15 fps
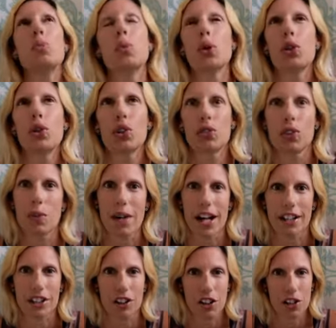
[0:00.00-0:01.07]
beautiful
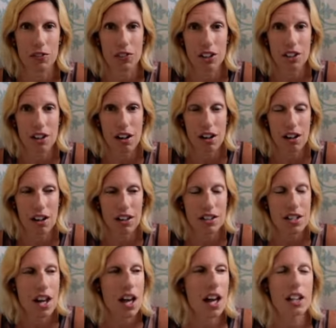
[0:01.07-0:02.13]
backyard for the dogs,